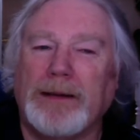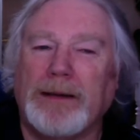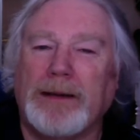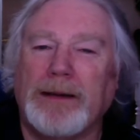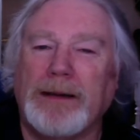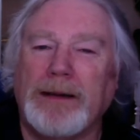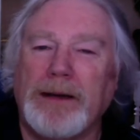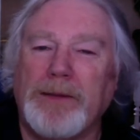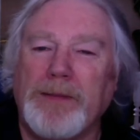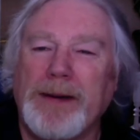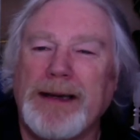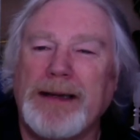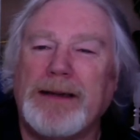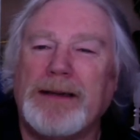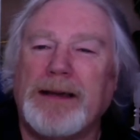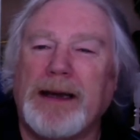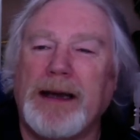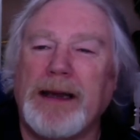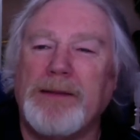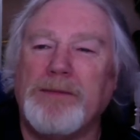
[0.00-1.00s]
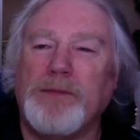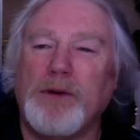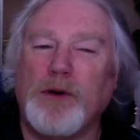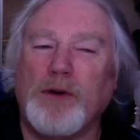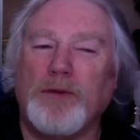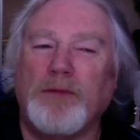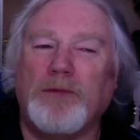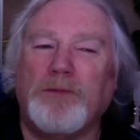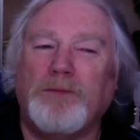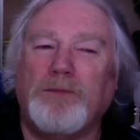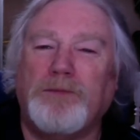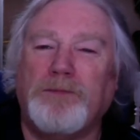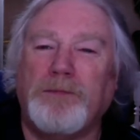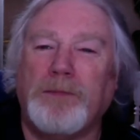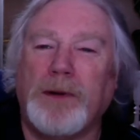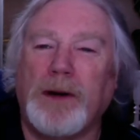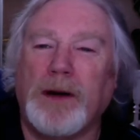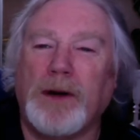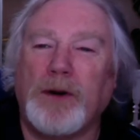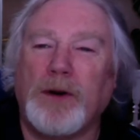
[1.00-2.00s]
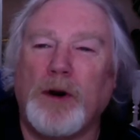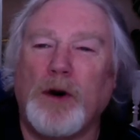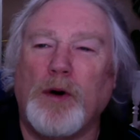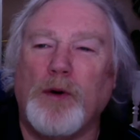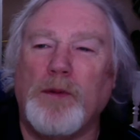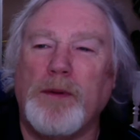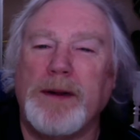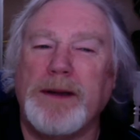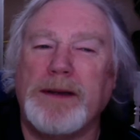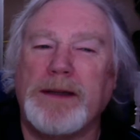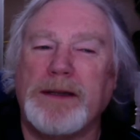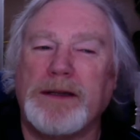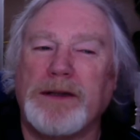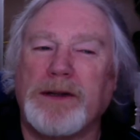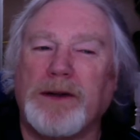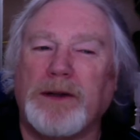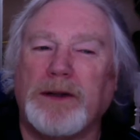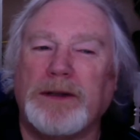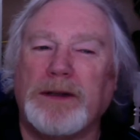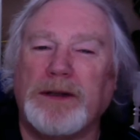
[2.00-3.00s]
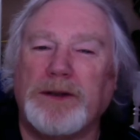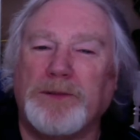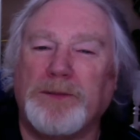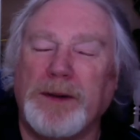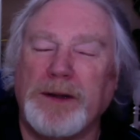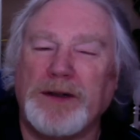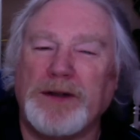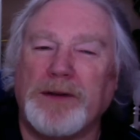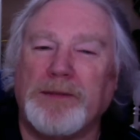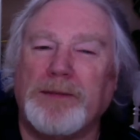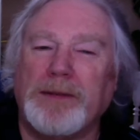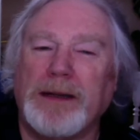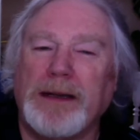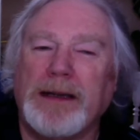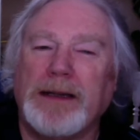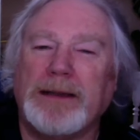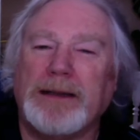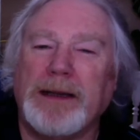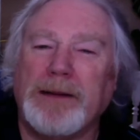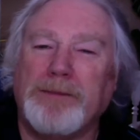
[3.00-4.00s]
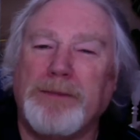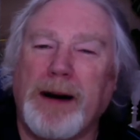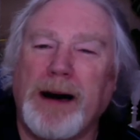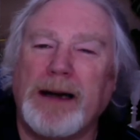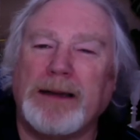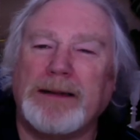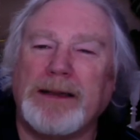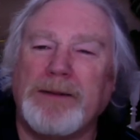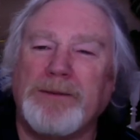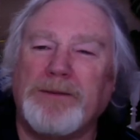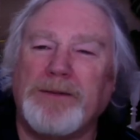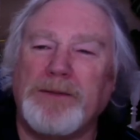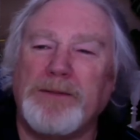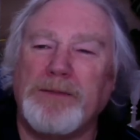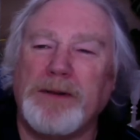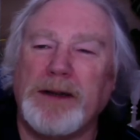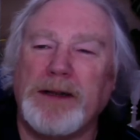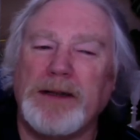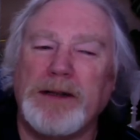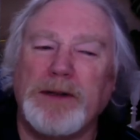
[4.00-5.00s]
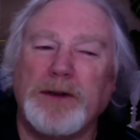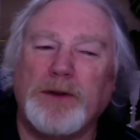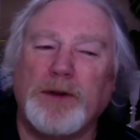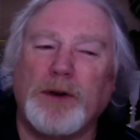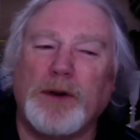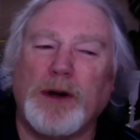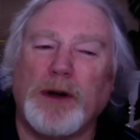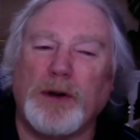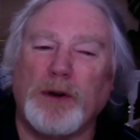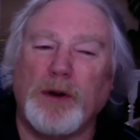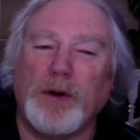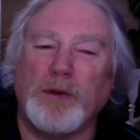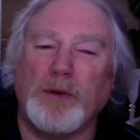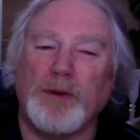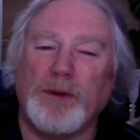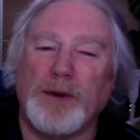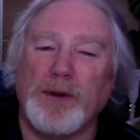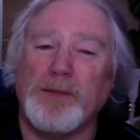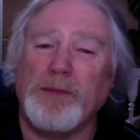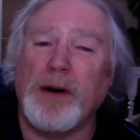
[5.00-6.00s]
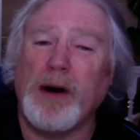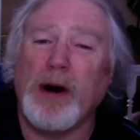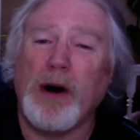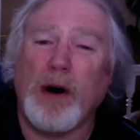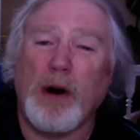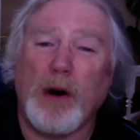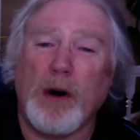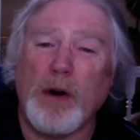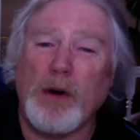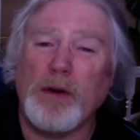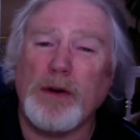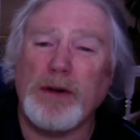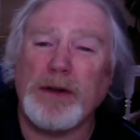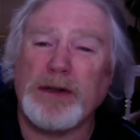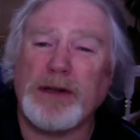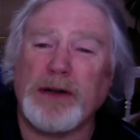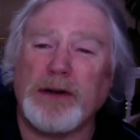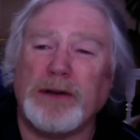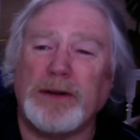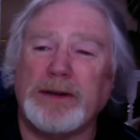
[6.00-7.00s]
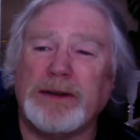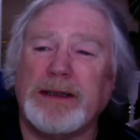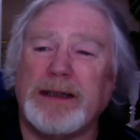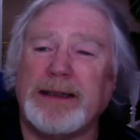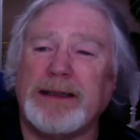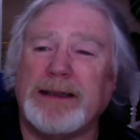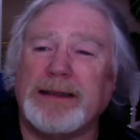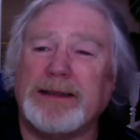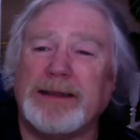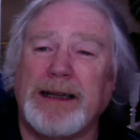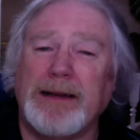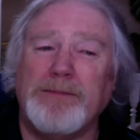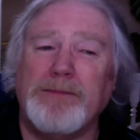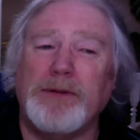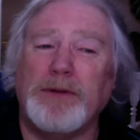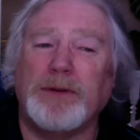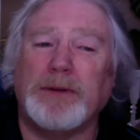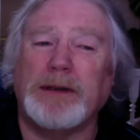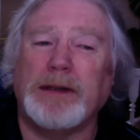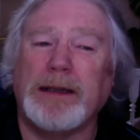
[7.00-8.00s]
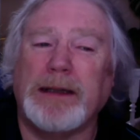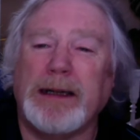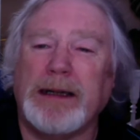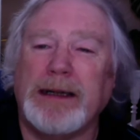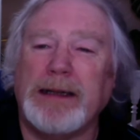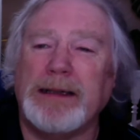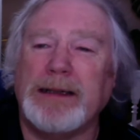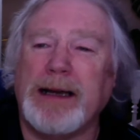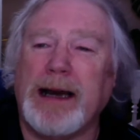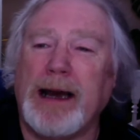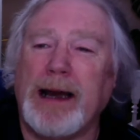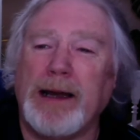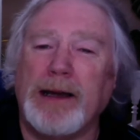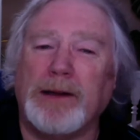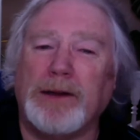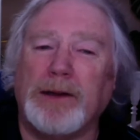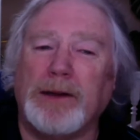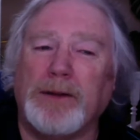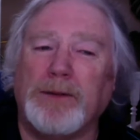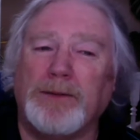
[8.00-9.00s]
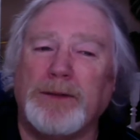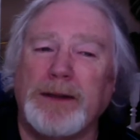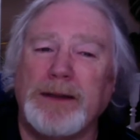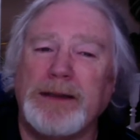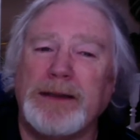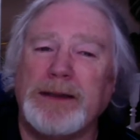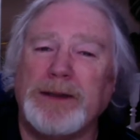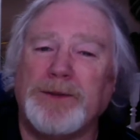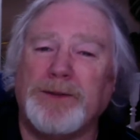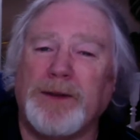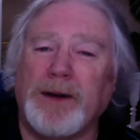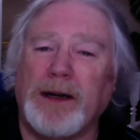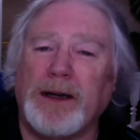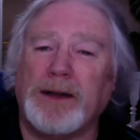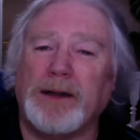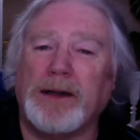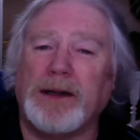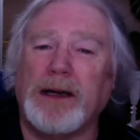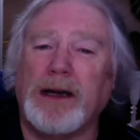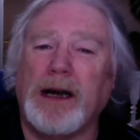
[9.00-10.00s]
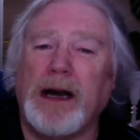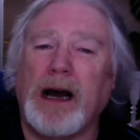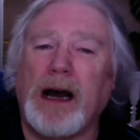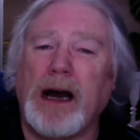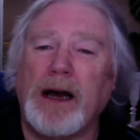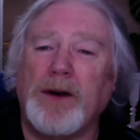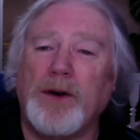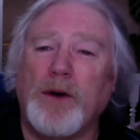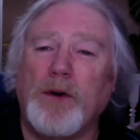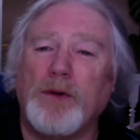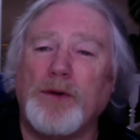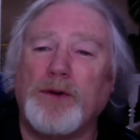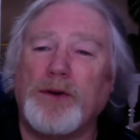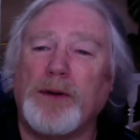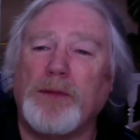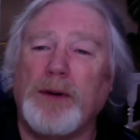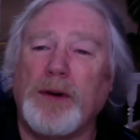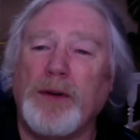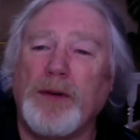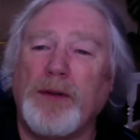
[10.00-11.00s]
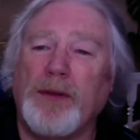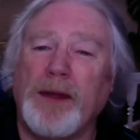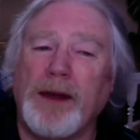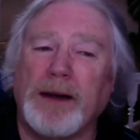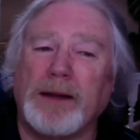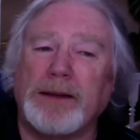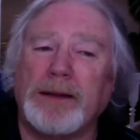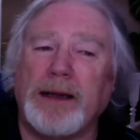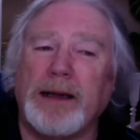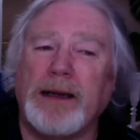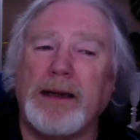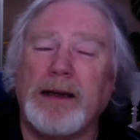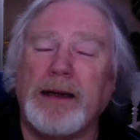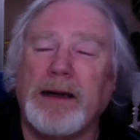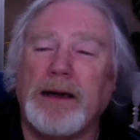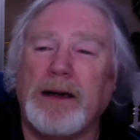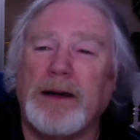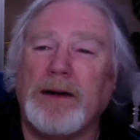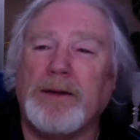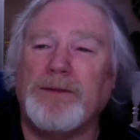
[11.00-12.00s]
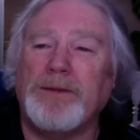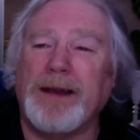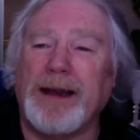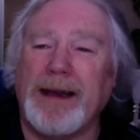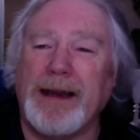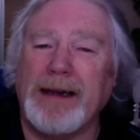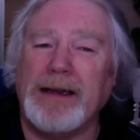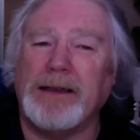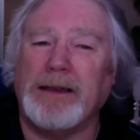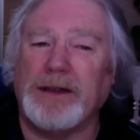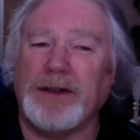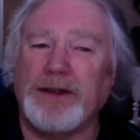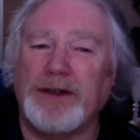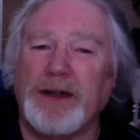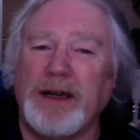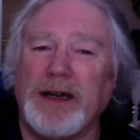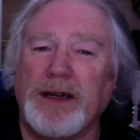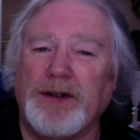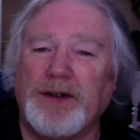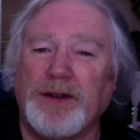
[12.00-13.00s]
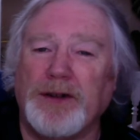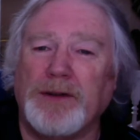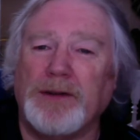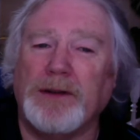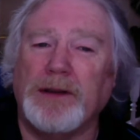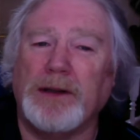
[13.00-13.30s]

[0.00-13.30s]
In the meantime, Colman, the Scottish bishop, departing from Britain, took along with him all the Scots he had assembled in the Isle of Lindisfarne, and also about thirty of the English nation,